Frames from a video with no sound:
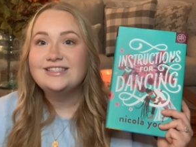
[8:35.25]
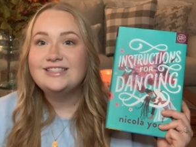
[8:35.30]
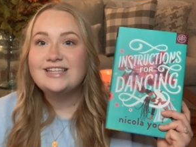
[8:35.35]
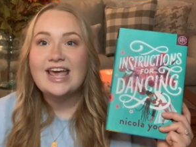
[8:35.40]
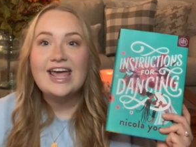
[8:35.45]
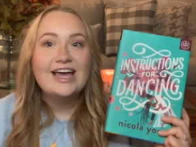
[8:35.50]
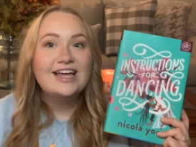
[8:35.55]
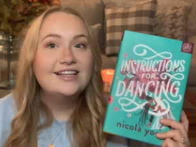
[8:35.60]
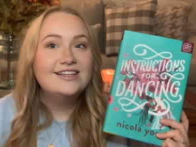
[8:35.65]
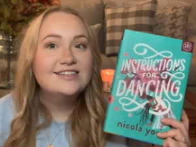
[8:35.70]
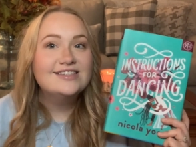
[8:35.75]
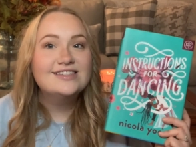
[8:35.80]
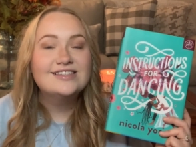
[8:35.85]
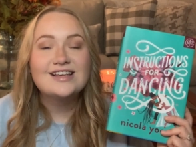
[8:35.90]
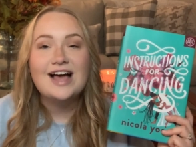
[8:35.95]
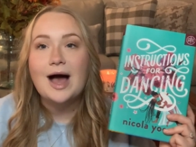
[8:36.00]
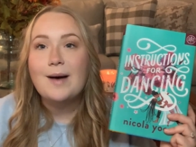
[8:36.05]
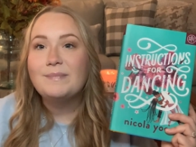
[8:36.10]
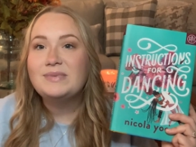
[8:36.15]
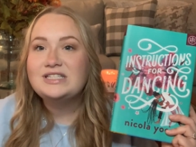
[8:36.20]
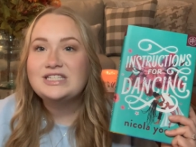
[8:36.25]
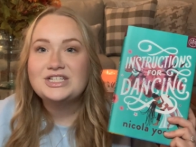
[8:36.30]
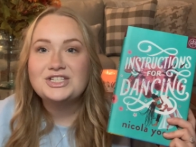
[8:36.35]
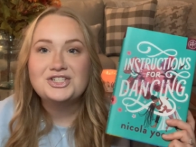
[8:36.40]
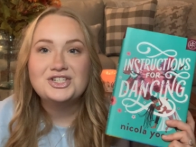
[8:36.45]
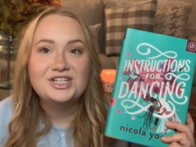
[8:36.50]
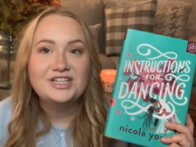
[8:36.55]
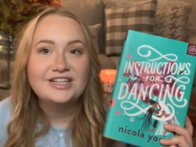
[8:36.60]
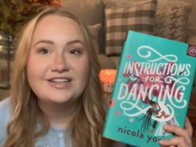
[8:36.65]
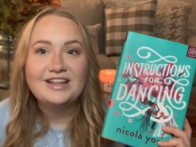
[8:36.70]
dance
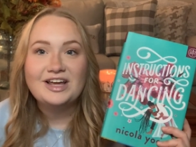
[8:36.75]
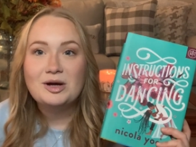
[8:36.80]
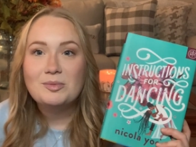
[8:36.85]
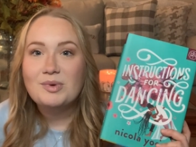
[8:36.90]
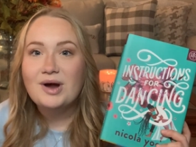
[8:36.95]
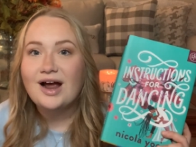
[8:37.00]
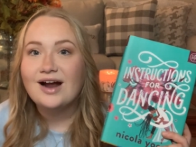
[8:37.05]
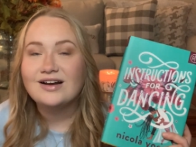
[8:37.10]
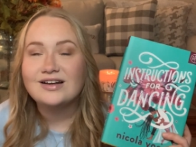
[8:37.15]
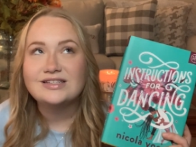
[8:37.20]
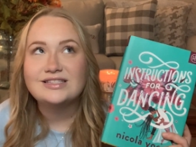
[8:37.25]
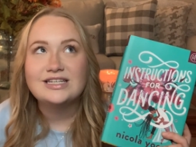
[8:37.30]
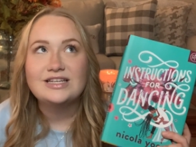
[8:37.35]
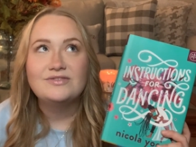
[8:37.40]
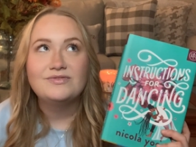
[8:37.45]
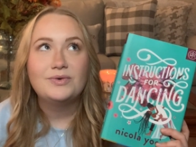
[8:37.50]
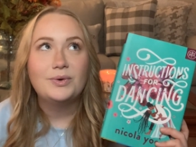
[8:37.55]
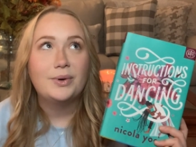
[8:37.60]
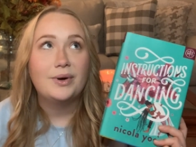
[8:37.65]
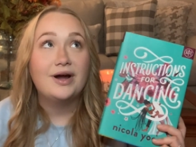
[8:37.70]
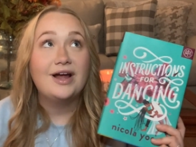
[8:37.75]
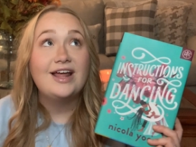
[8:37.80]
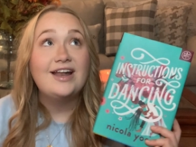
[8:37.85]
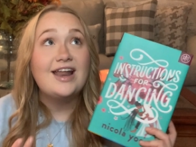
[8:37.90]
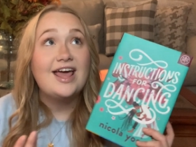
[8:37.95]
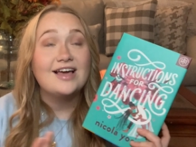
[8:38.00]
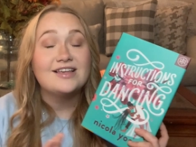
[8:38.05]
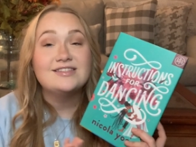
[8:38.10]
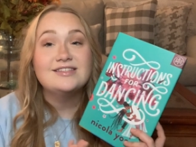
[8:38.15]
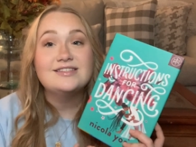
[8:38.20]
competition that they are practicing for,
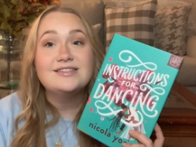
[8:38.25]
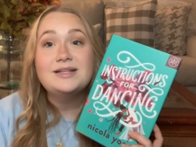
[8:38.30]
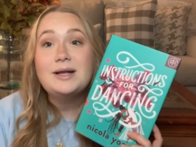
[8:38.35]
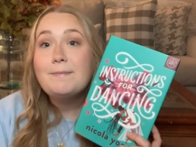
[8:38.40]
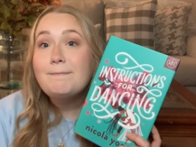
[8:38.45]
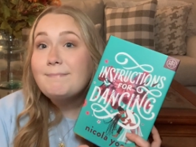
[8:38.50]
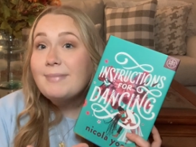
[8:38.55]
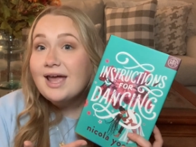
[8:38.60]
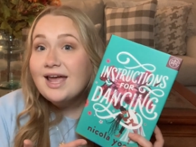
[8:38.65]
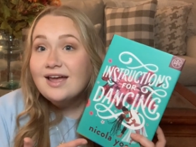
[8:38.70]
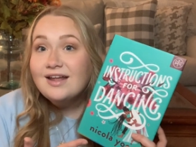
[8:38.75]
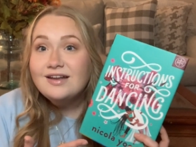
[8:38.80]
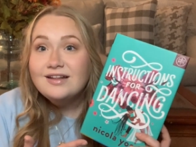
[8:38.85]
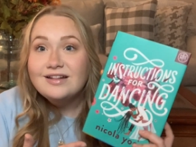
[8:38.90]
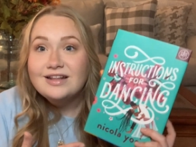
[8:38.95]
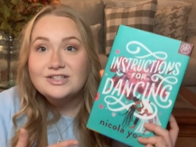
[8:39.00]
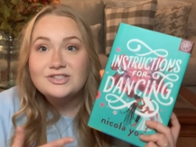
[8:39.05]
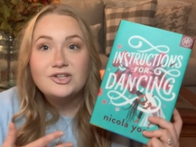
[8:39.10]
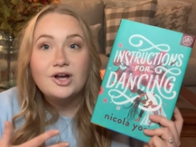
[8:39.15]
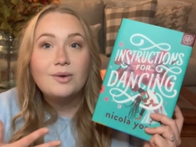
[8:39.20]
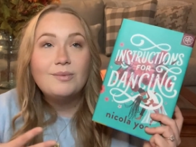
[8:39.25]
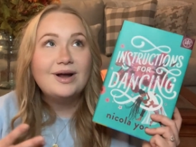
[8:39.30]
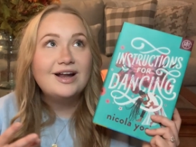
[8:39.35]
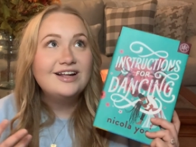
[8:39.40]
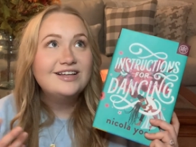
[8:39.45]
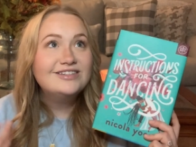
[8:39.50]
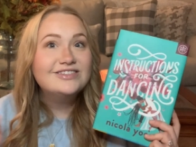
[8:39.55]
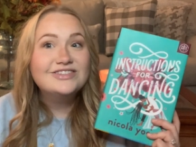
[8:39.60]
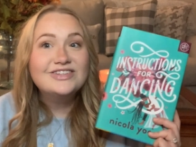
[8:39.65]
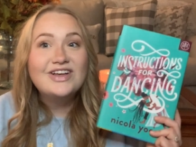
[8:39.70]
and X is in a band and they start
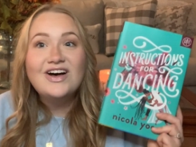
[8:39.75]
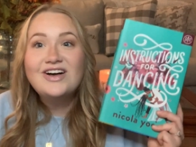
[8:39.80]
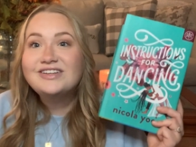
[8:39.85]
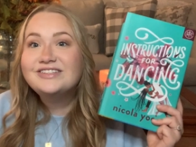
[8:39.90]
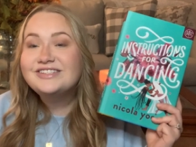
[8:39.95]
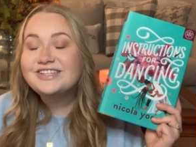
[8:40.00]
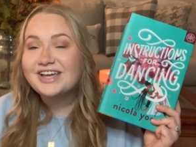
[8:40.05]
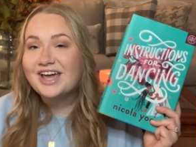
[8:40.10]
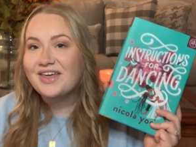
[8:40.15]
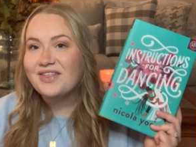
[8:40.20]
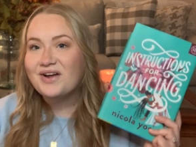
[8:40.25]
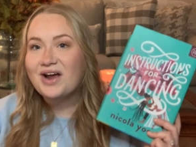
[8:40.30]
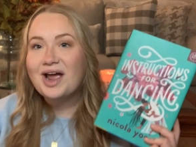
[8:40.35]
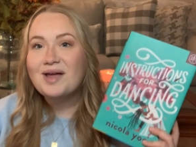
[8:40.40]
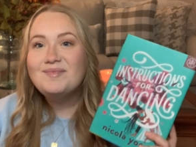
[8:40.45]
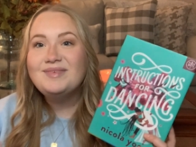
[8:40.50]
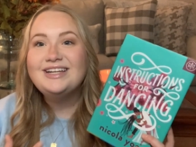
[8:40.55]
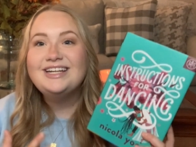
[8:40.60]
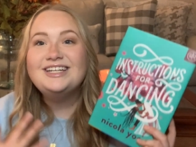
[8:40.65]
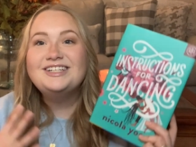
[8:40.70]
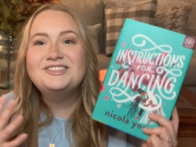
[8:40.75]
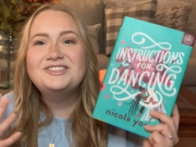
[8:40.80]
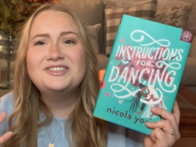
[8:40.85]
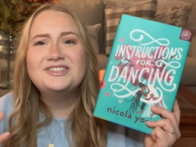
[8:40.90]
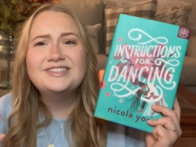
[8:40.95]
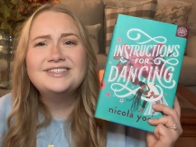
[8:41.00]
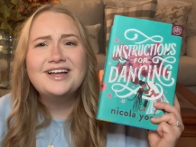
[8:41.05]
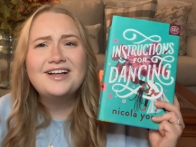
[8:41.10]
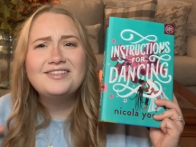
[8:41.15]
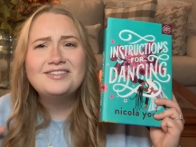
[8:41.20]
writing songs together. I mean, it's
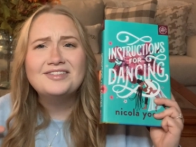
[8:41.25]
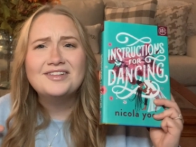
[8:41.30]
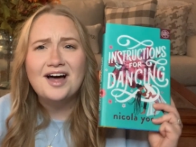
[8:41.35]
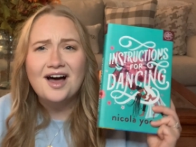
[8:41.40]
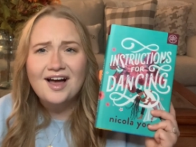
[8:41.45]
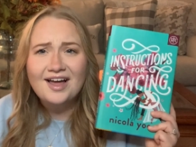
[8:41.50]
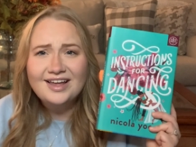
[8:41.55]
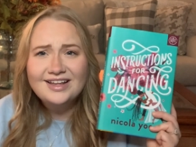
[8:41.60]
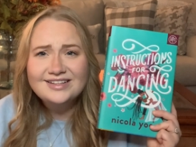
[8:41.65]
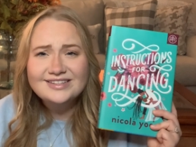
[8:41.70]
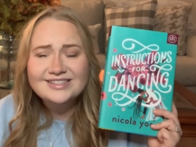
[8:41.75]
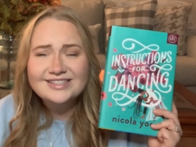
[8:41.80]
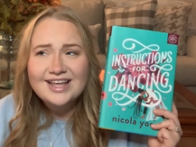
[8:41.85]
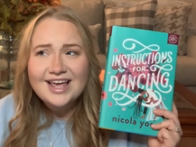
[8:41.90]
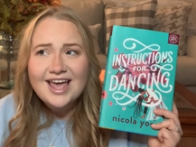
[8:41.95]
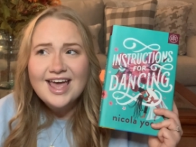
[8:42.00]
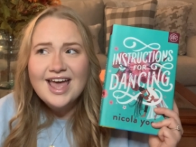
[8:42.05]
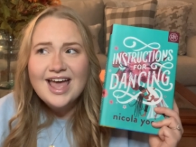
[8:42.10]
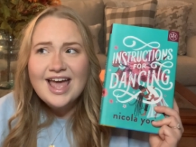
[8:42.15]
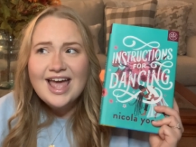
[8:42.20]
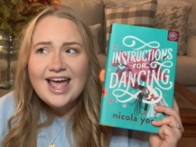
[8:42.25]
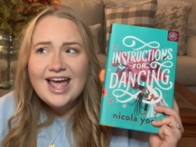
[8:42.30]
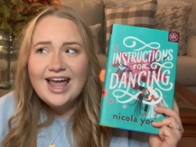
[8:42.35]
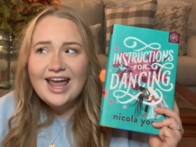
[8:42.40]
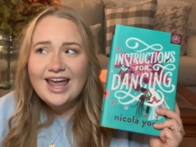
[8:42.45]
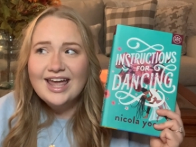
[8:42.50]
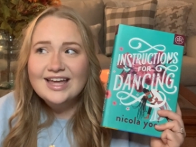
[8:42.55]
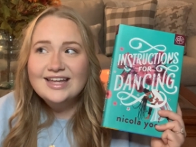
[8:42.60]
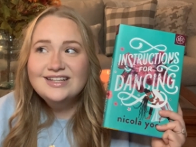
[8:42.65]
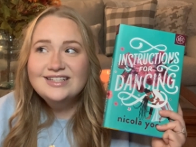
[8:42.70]
just a lot
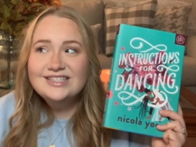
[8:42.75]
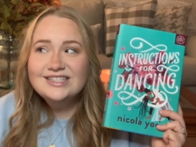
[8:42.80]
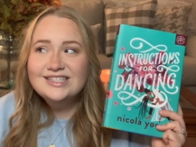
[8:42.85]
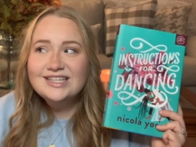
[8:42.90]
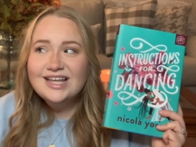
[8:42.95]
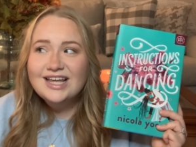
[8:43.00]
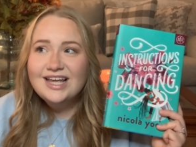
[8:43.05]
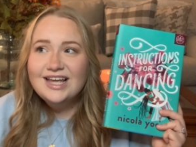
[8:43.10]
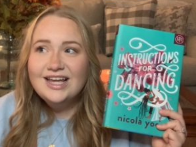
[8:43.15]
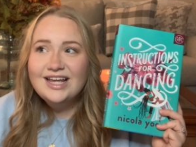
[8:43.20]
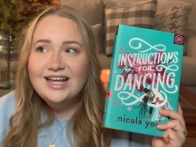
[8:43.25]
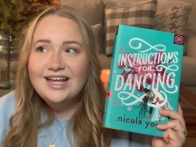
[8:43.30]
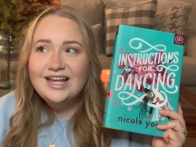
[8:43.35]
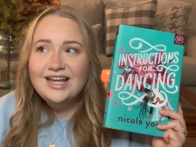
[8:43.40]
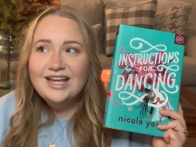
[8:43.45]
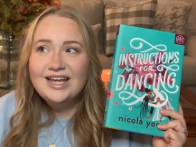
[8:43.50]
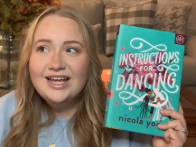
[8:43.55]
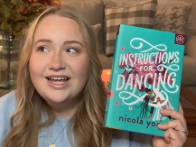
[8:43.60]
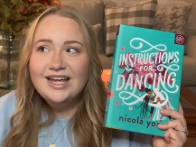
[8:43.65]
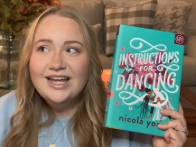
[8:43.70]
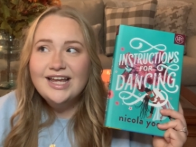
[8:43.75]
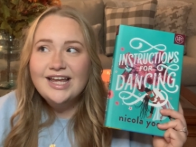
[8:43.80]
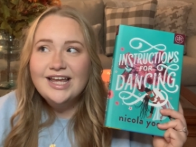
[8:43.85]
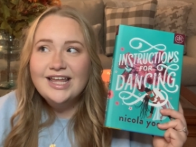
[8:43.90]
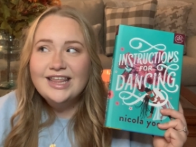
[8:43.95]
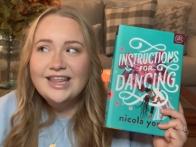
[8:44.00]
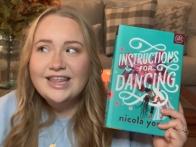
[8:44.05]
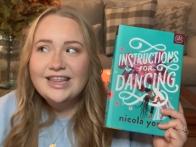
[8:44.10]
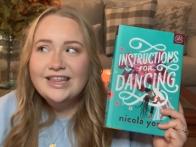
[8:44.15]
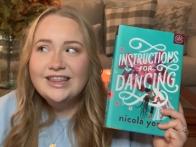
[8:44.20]
and
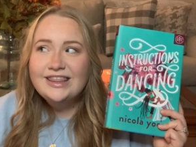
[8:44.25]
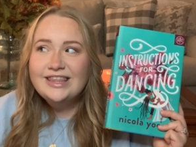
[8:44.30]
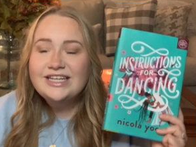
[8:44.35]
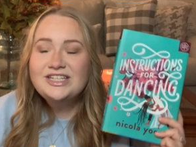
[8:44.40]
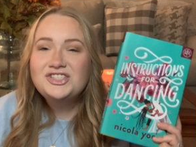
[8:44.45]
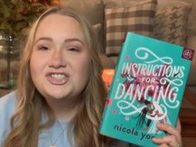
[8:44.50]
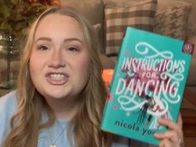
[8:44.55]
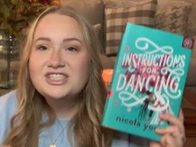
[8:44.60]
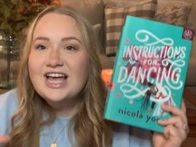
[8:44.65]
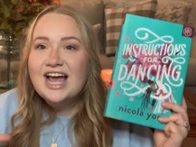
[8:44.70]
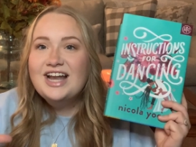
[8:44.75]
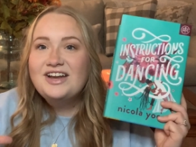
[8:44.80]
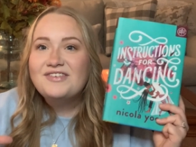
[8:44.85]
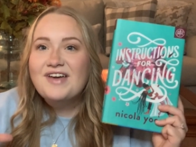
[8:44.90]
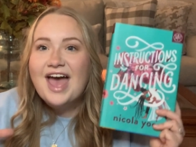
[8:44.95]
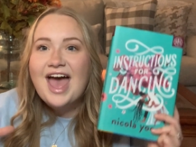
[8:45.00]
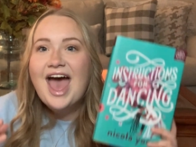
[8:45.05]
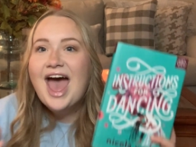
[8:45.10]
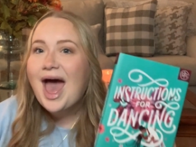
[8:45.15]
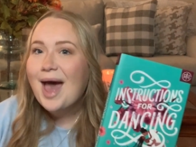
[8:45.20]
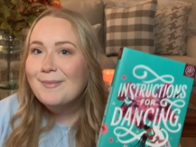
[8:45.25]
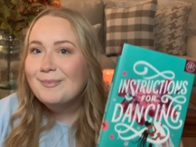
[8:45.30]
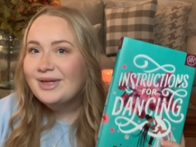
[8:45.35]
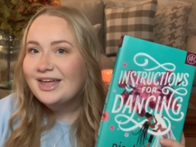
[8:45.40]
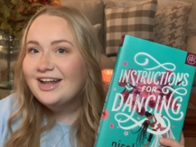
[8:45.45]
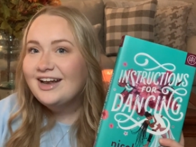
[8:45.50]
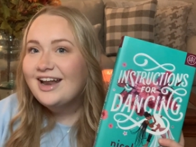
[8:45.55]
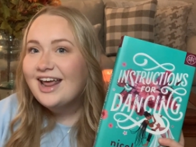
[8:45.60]
things just kind of happen.